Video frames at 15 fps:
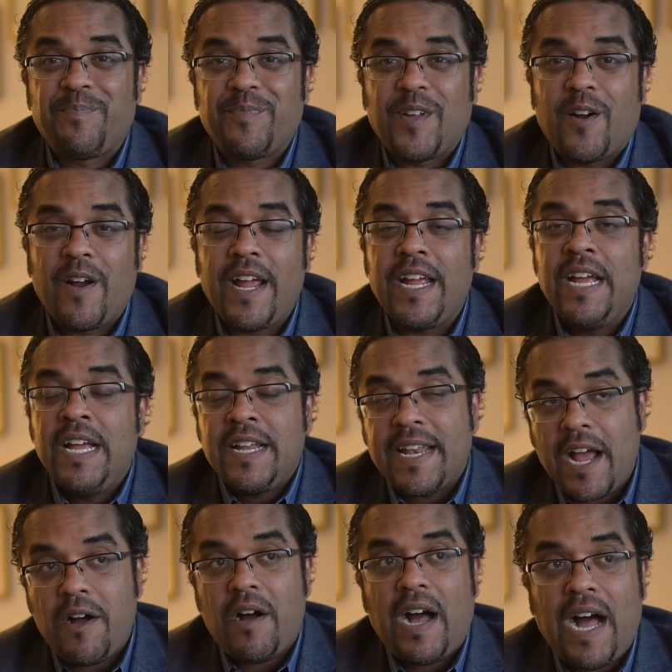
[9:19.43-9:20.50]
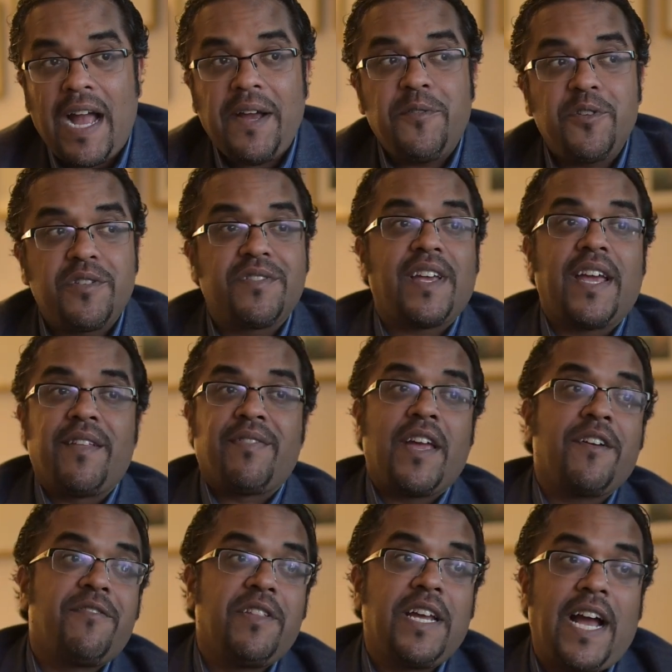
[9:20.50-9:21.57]
All right? Now, I will say,
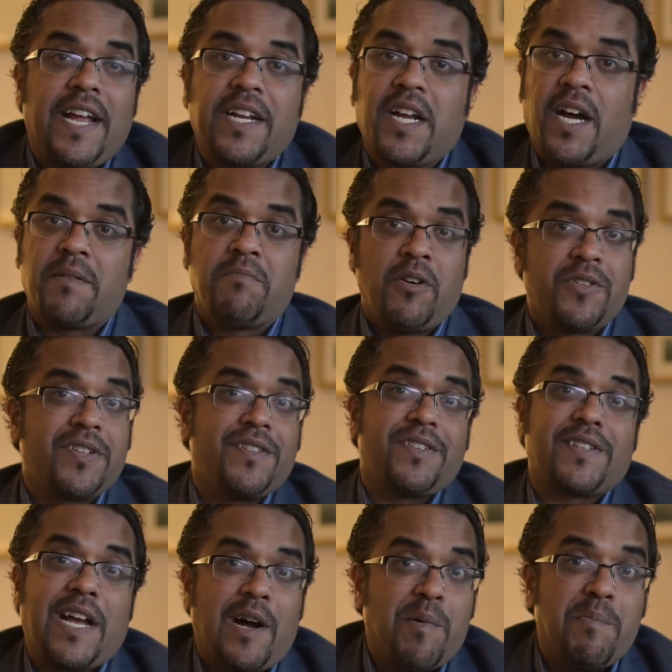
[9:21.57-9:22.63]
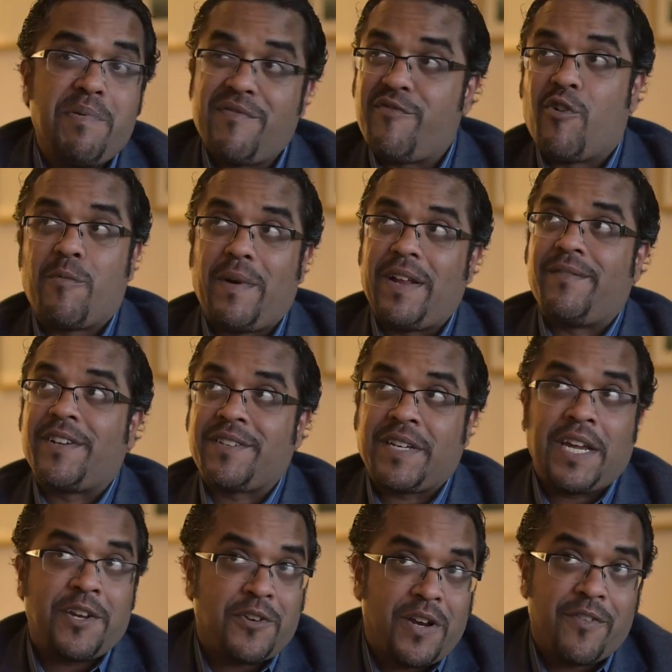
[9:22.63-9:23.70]
thankfully, I had cut most of this out before my
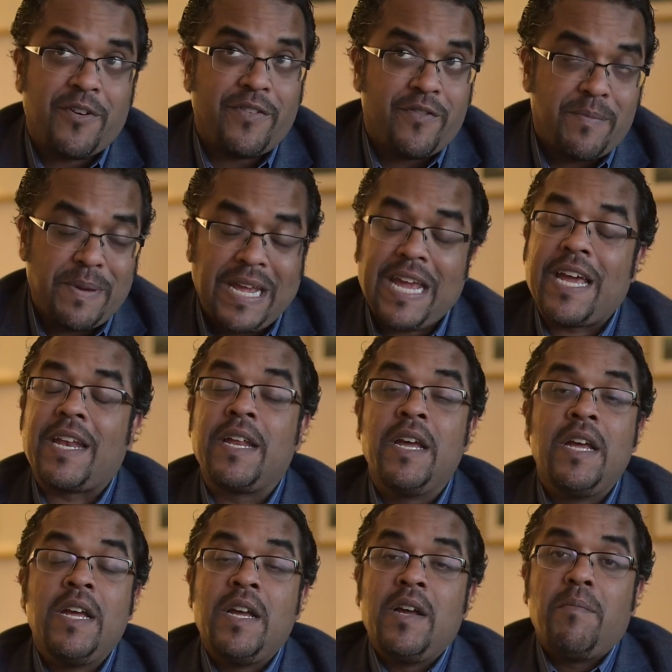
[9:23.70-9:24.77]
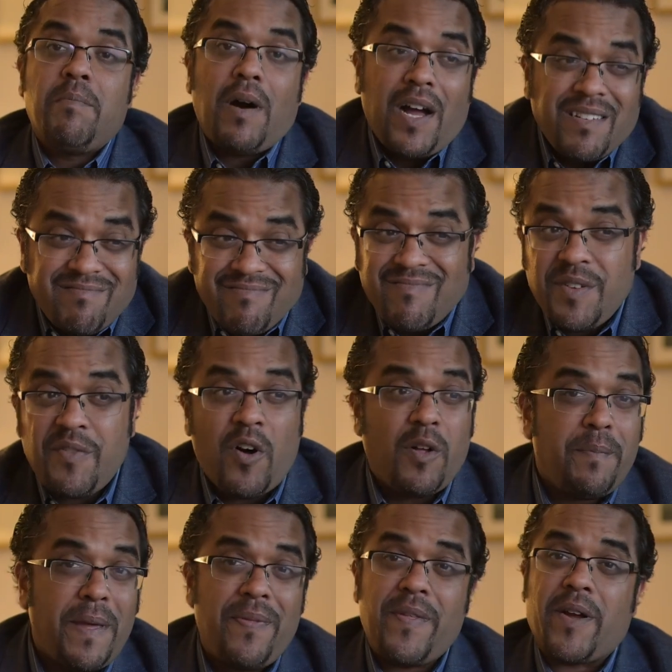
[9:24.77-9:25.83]
investigation ever even began. But we've all
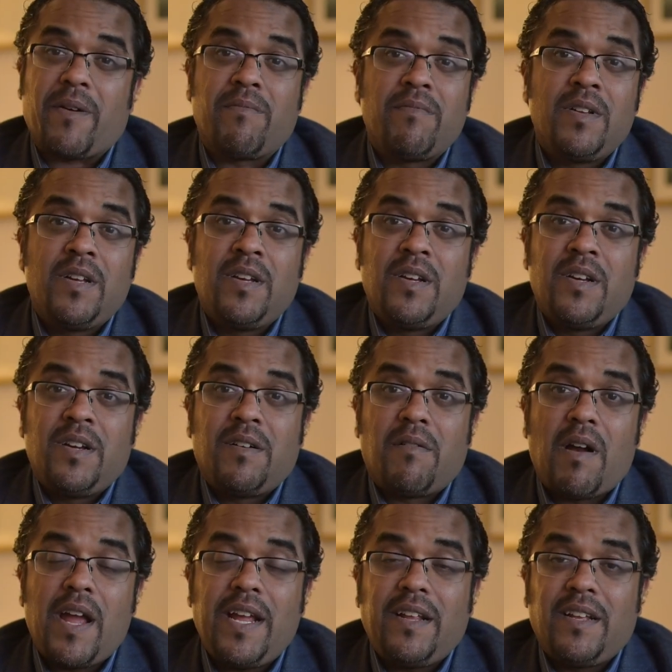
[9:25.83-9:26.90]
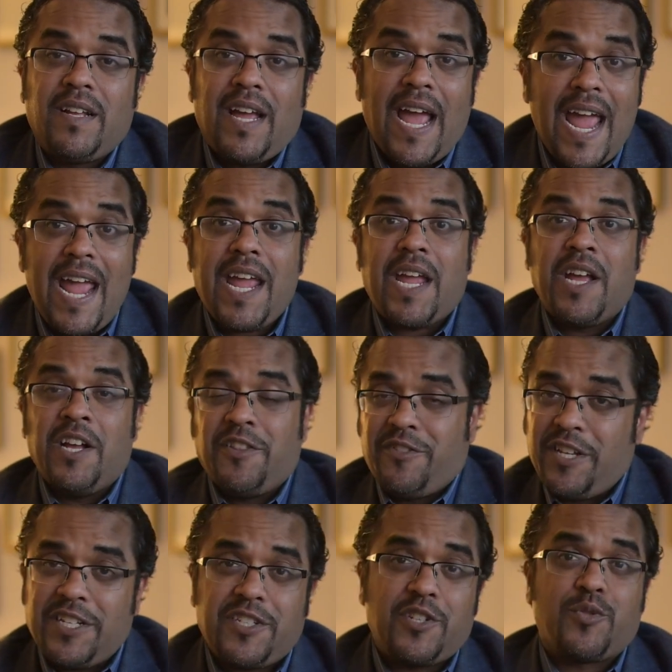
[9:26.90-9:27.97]
been there, right? Hey,
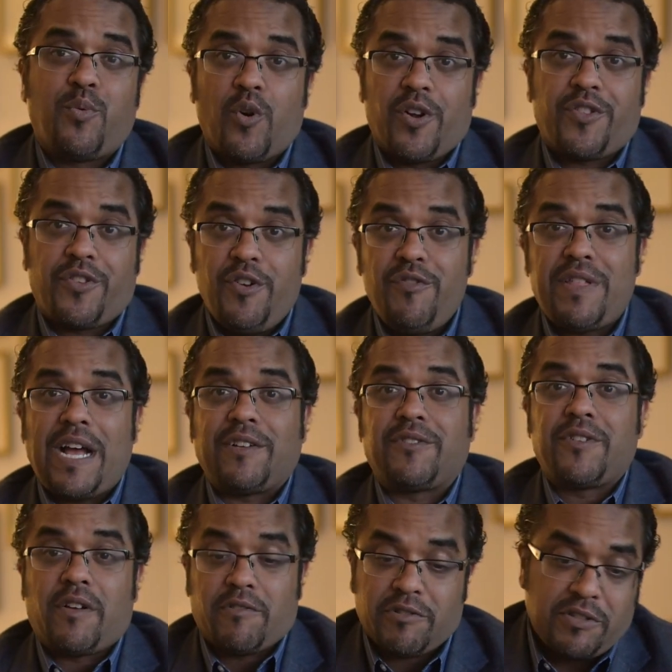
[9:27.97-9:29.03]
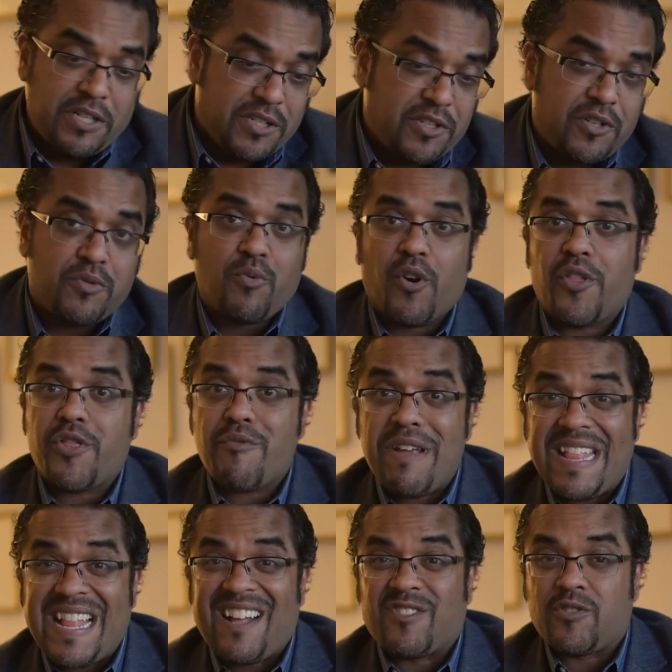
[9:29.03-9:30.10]
this is worth $2,000. This is worth
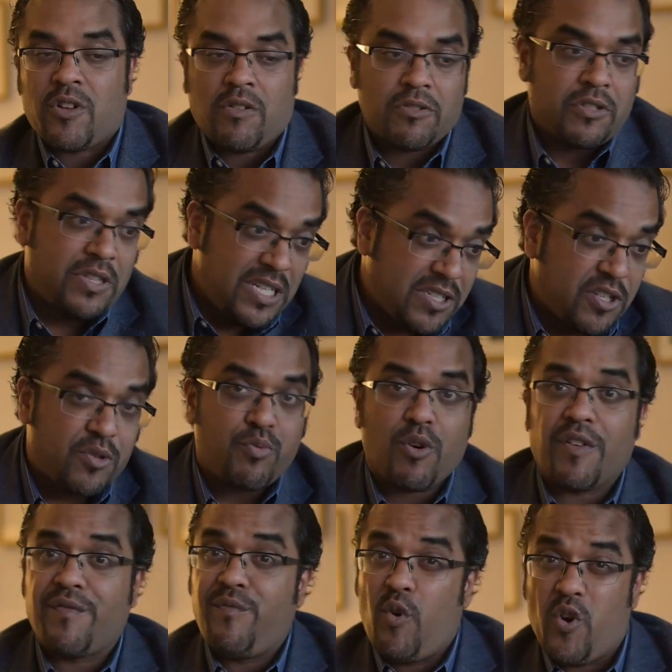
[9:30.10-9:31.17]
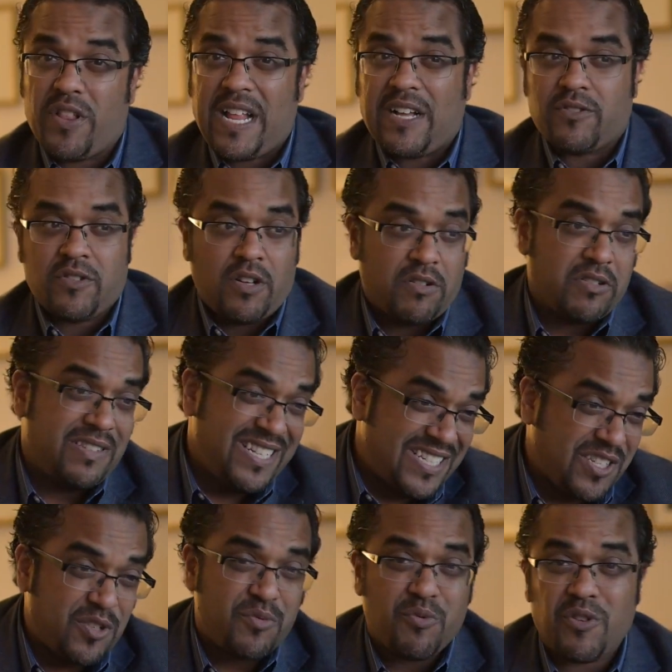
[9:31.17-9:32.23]
$3,000. This is worth $4,000.
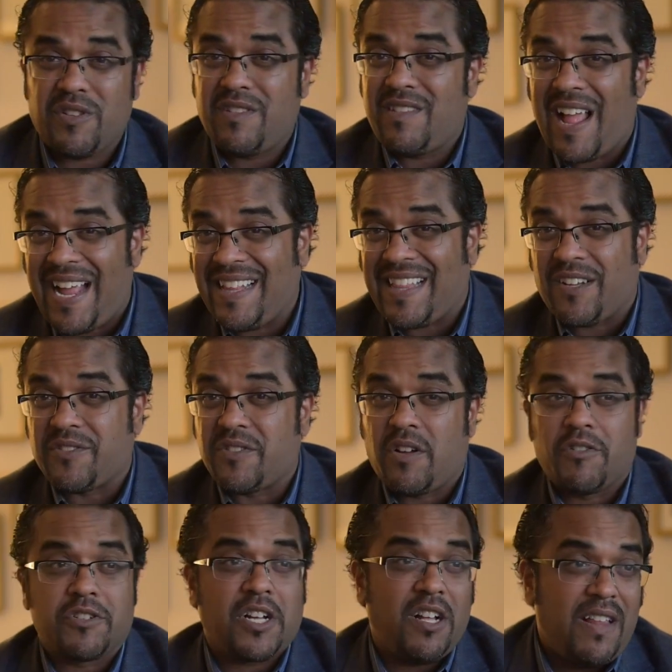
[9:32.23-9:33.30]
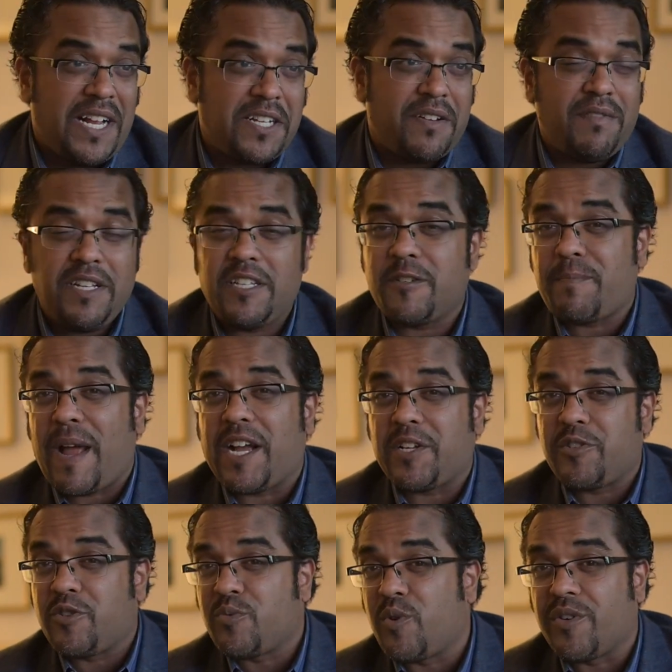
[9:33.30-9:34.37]
This is worth $9,000. Collectively, this
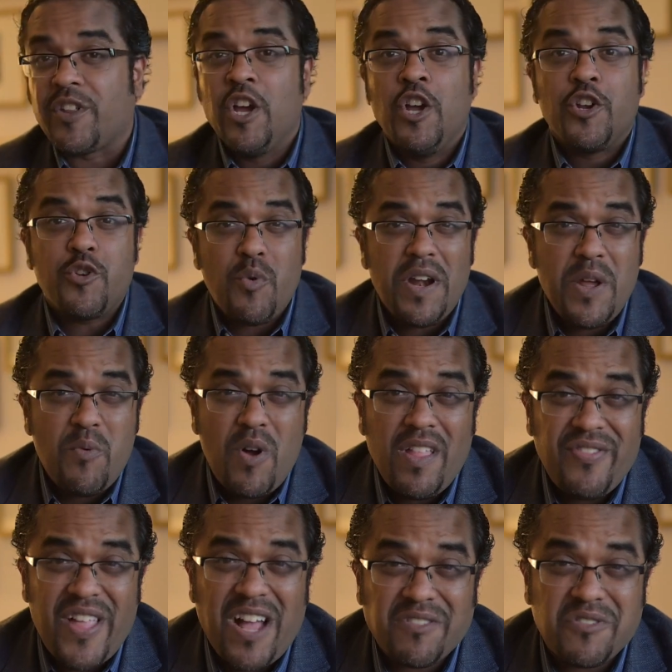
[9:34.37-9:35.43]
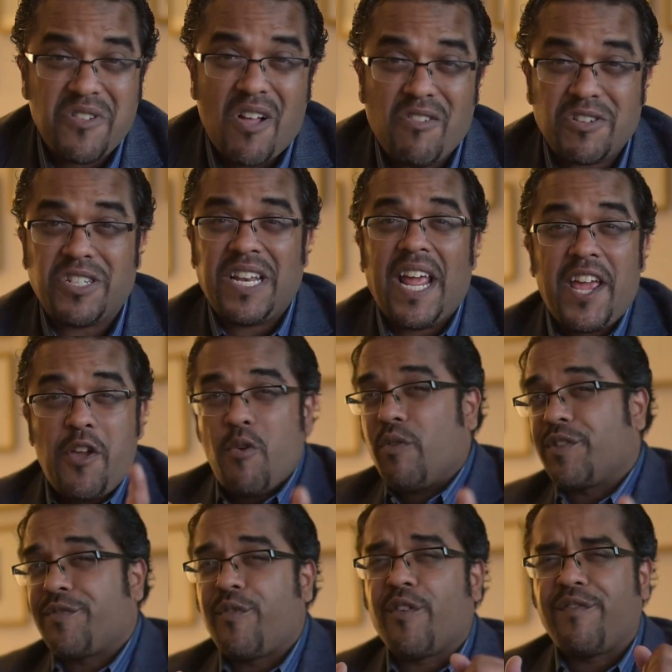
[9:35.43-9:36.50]
package is worth $21,000. Today,
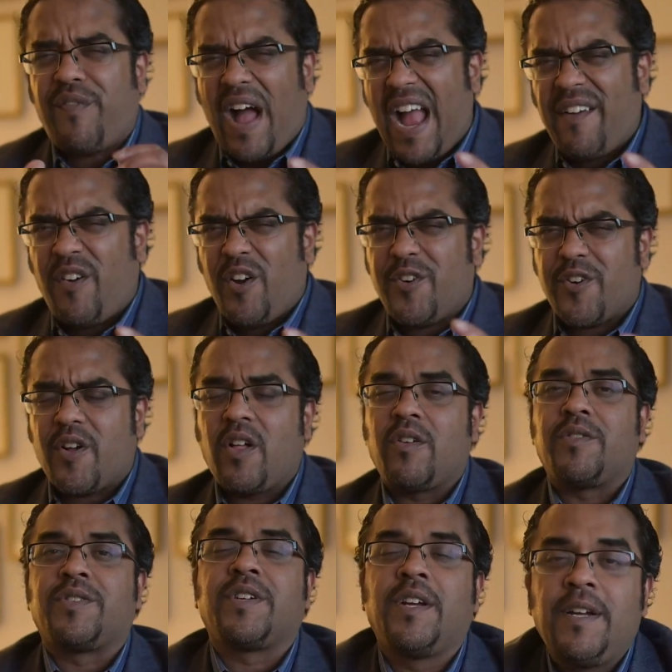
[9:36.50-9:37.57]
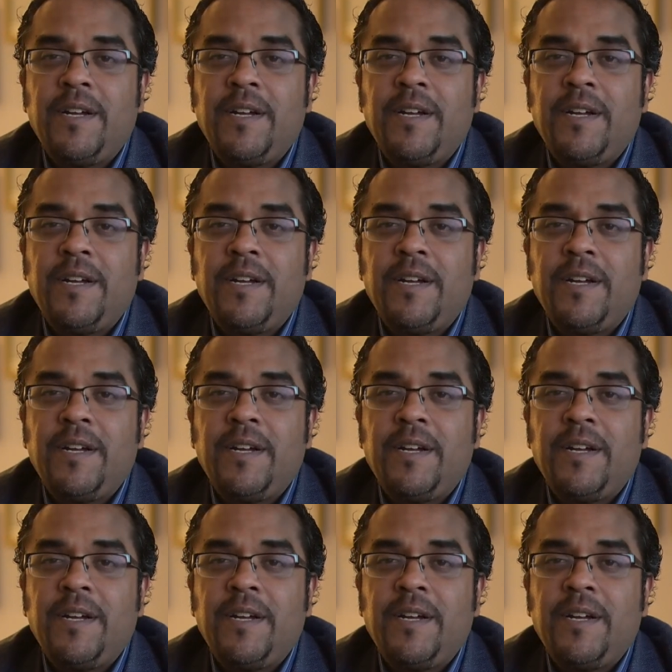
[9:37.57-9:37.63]
yours for $500.